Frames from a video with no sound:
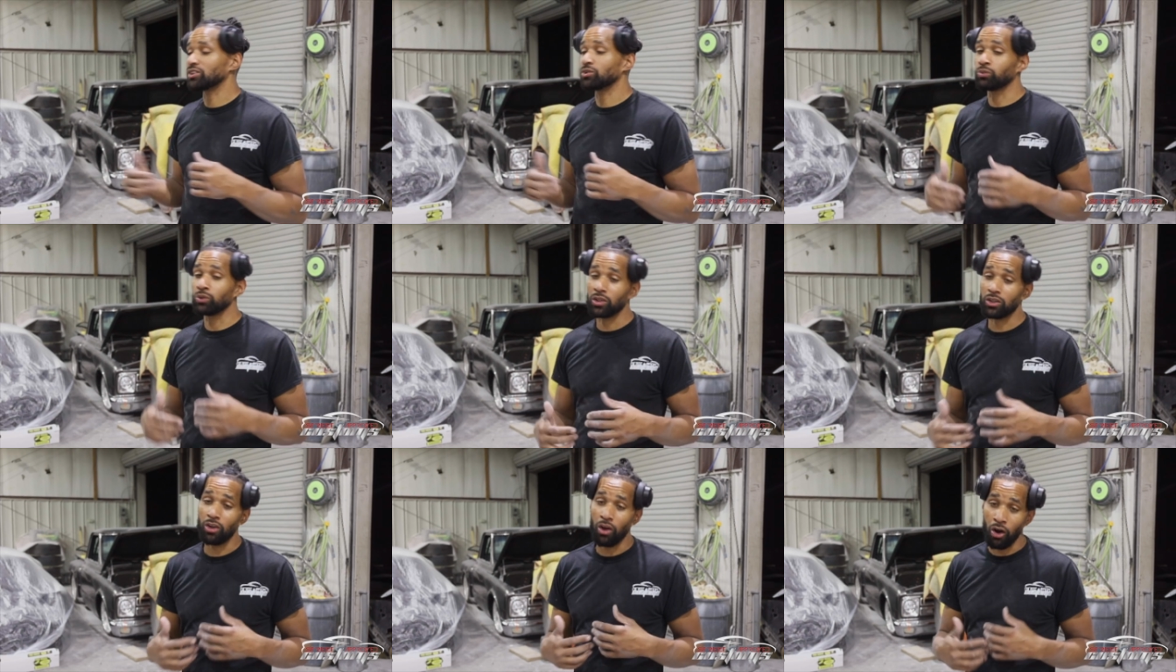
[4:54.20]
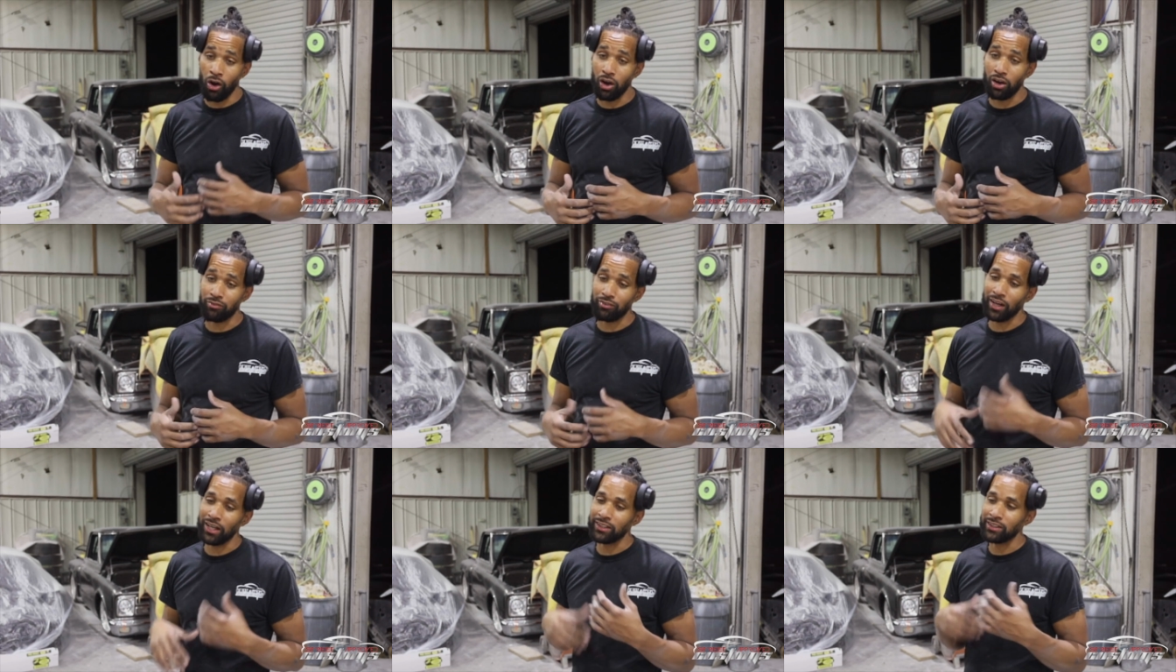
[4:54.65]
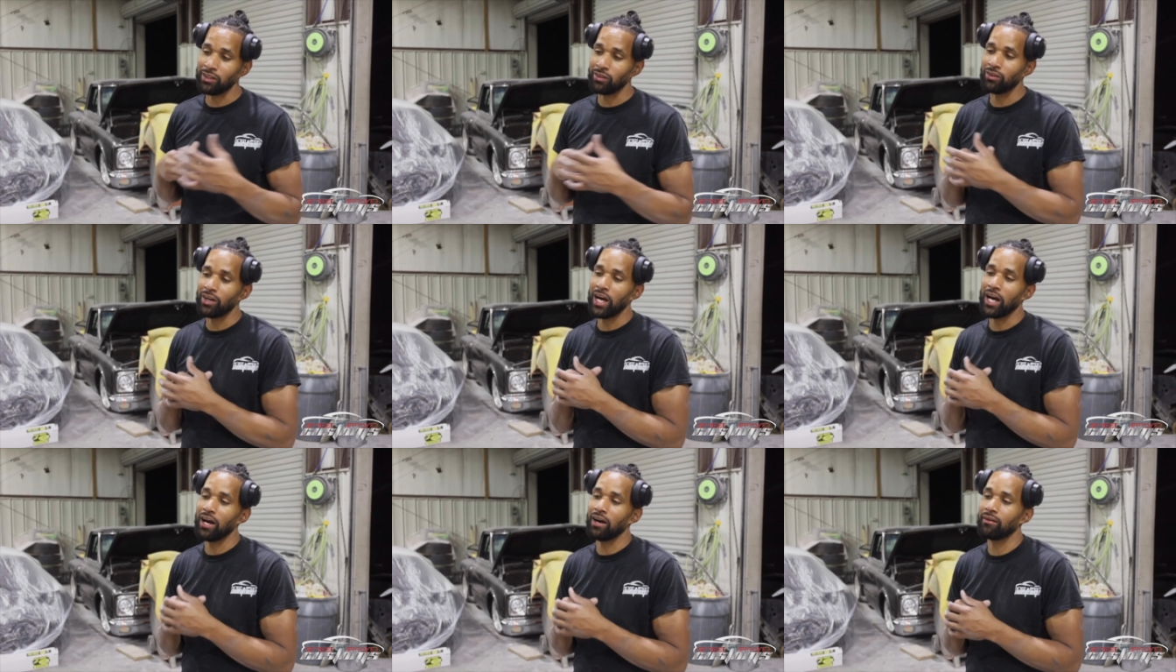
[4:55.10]
the wheel off, I
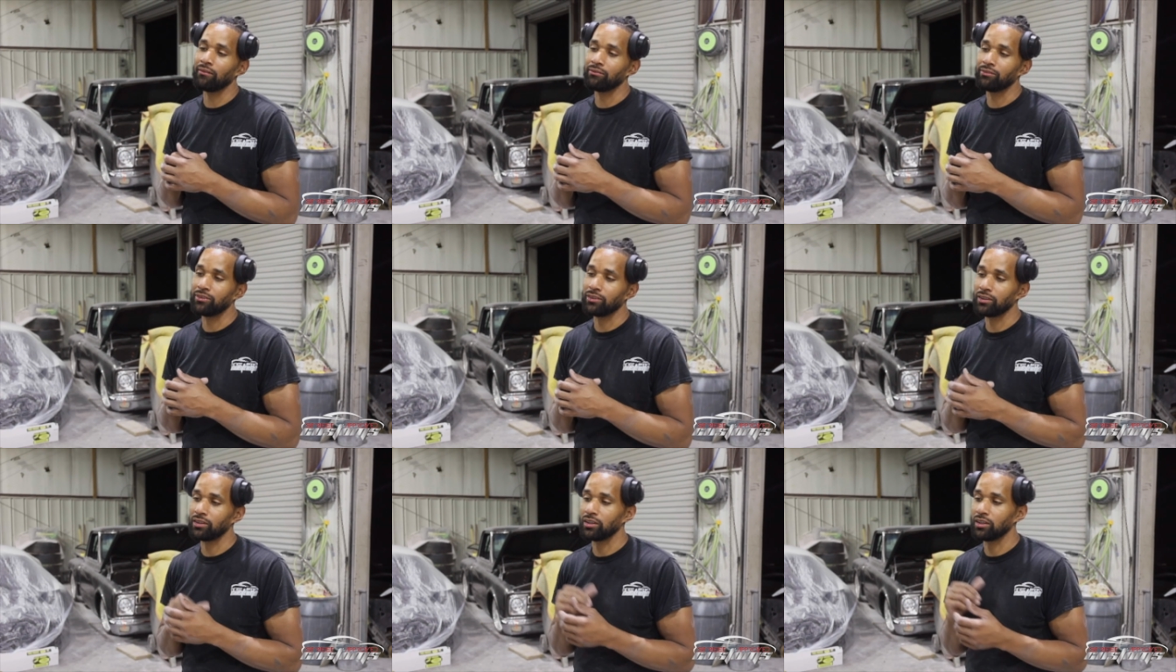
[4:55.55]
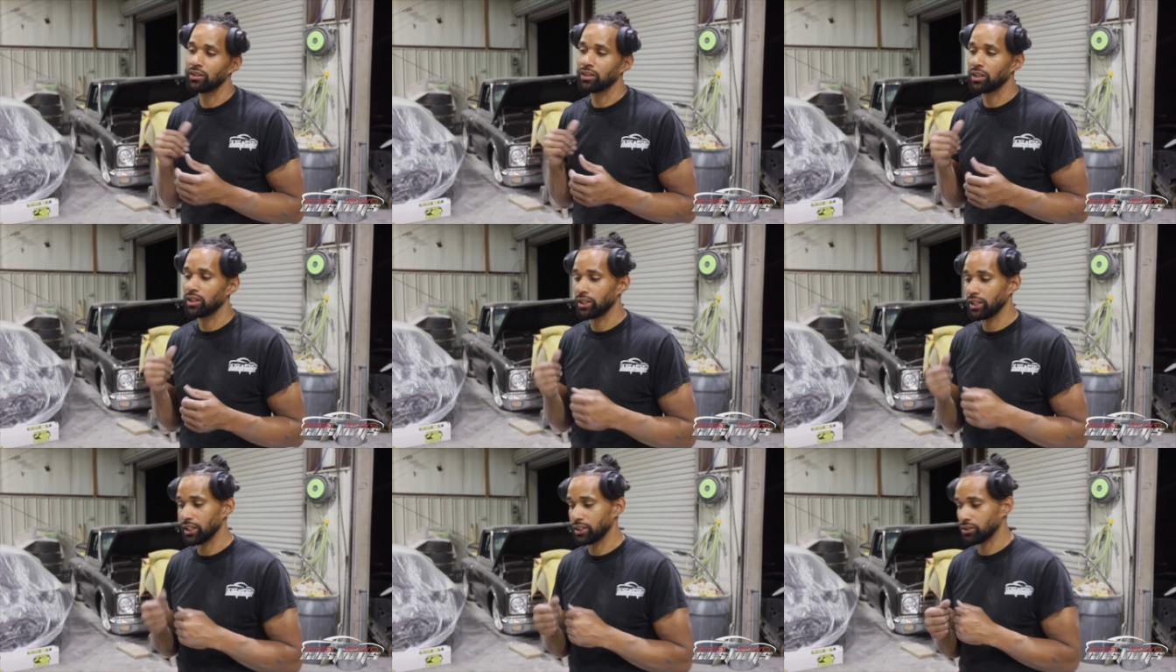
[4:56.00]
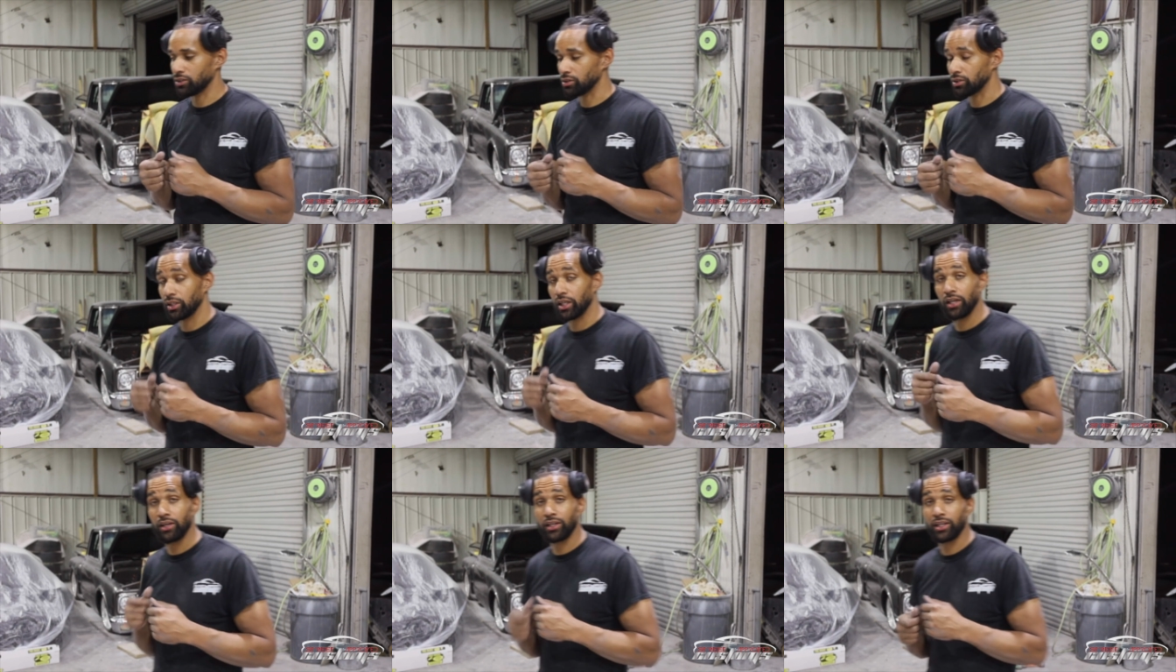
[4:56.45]
don't have the connector,
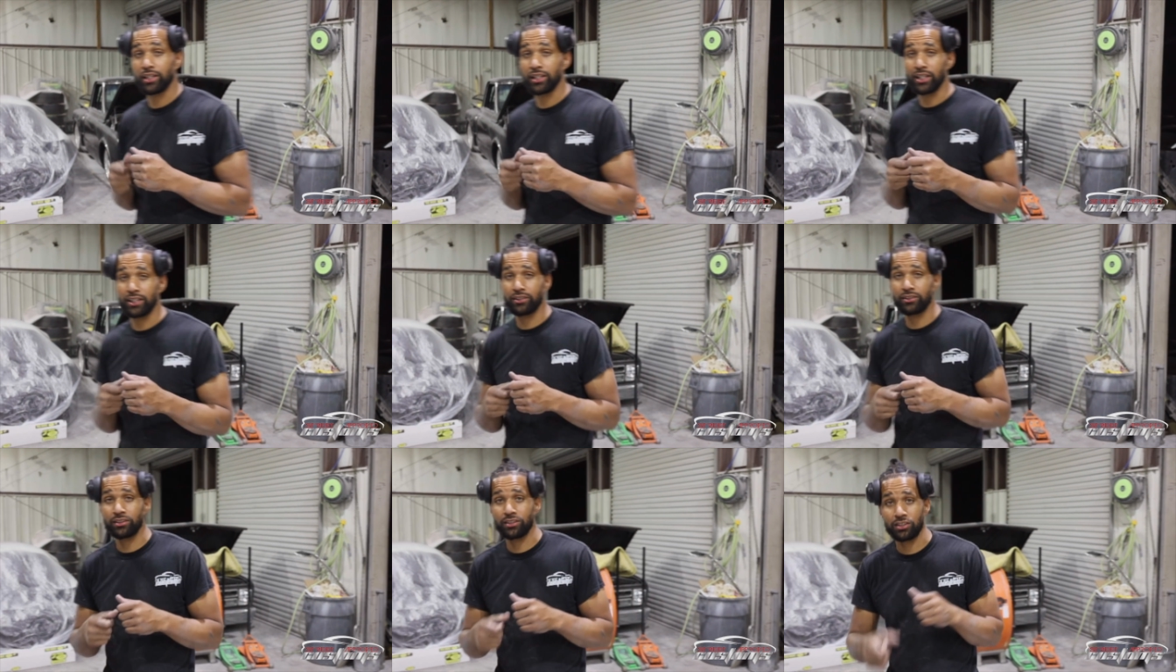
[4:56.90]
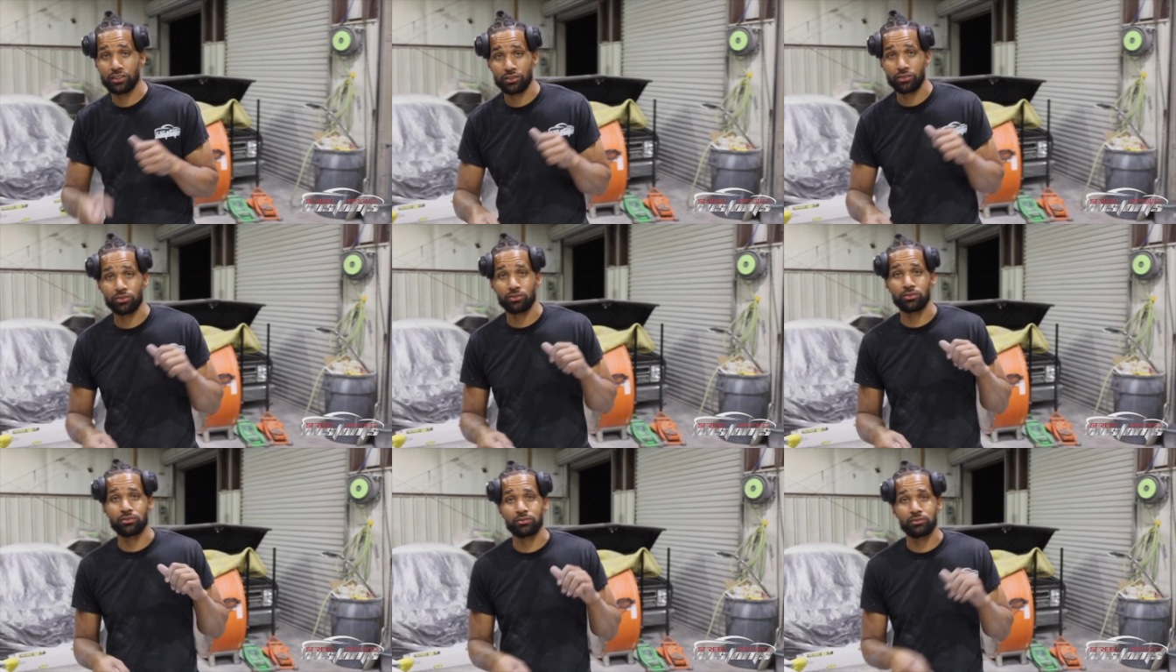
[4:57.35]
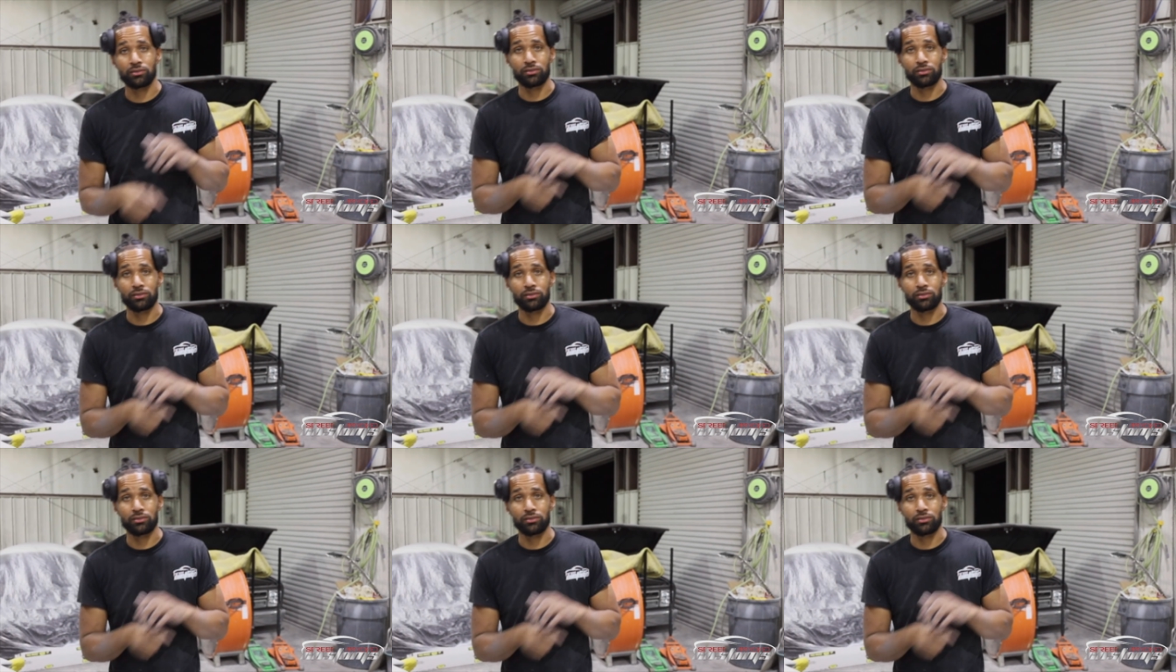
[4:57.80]
the air connector to,